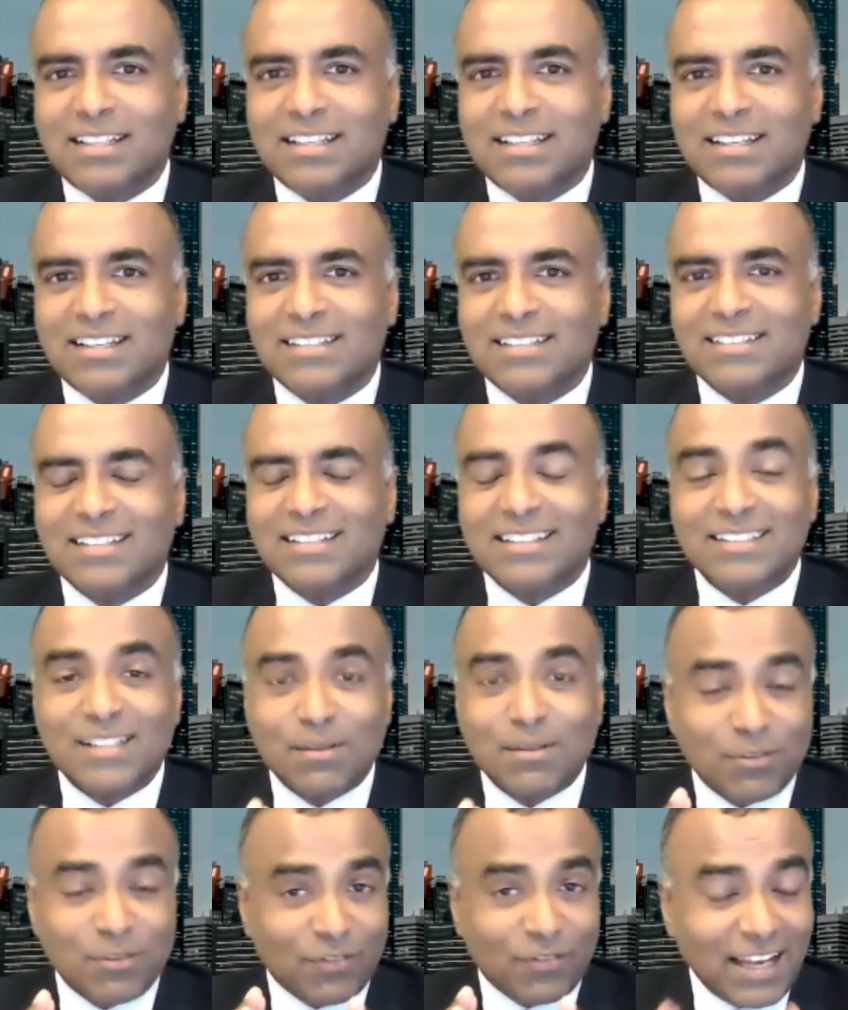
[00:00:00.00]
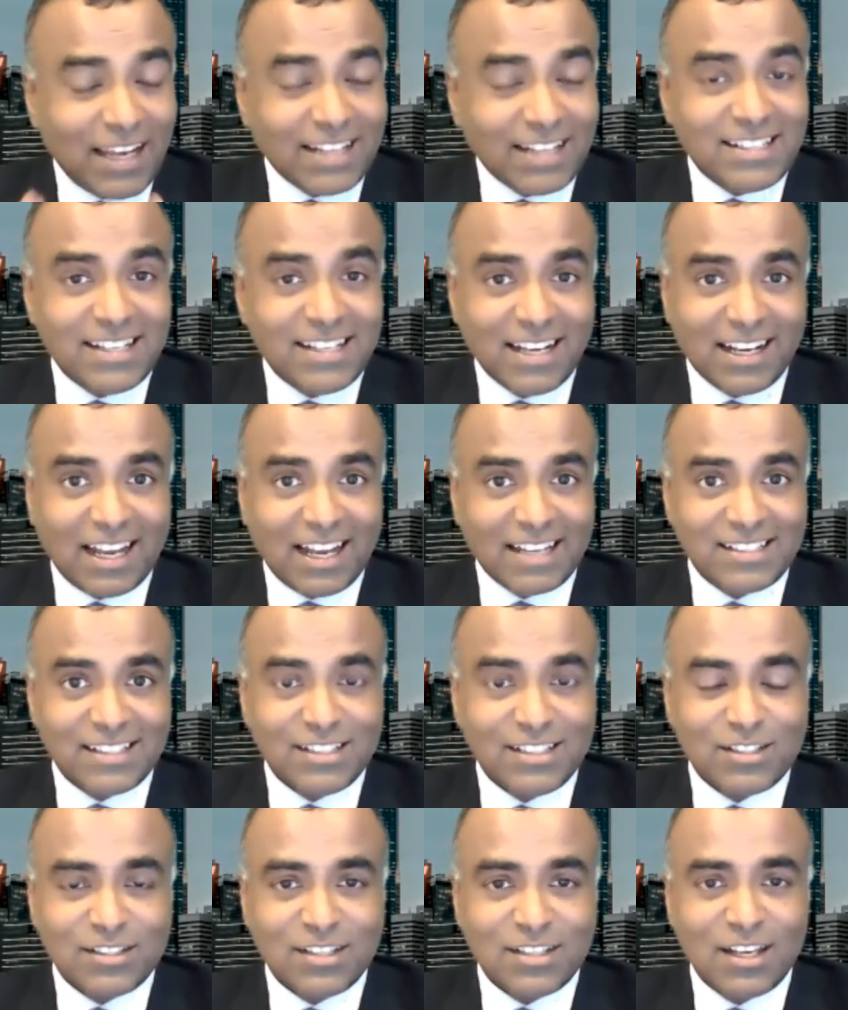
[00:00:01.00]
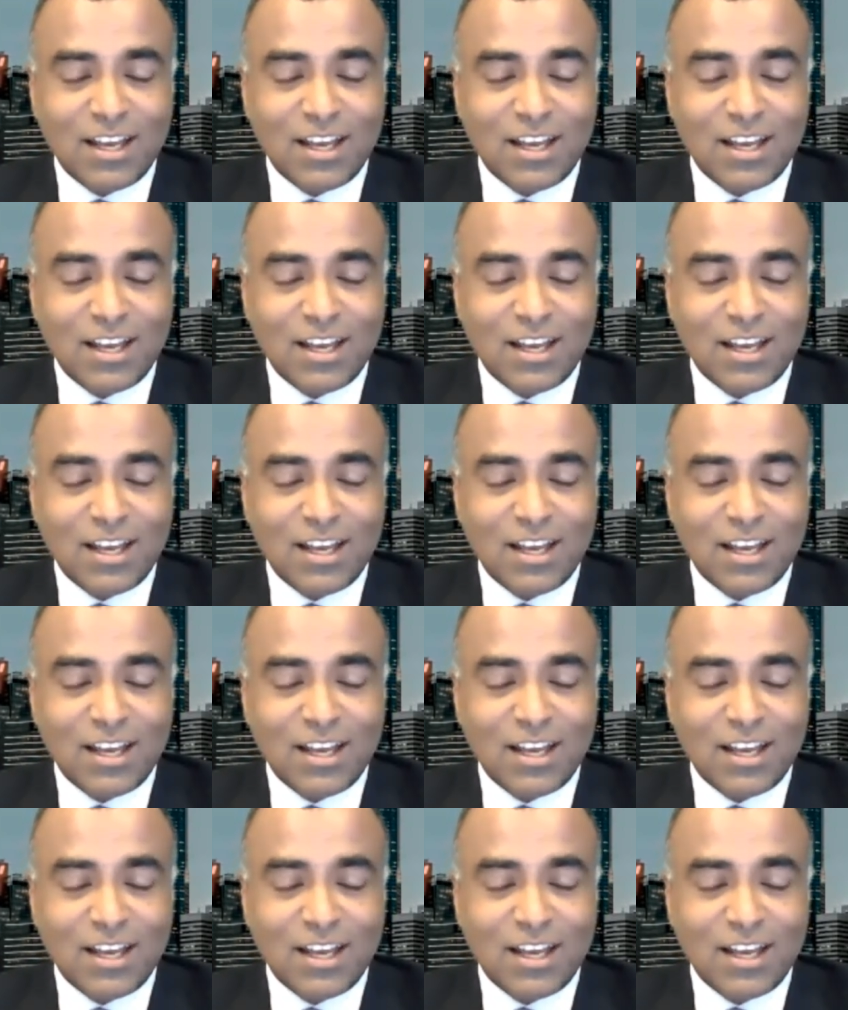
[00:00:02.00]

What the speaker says: is in terms of getting a license?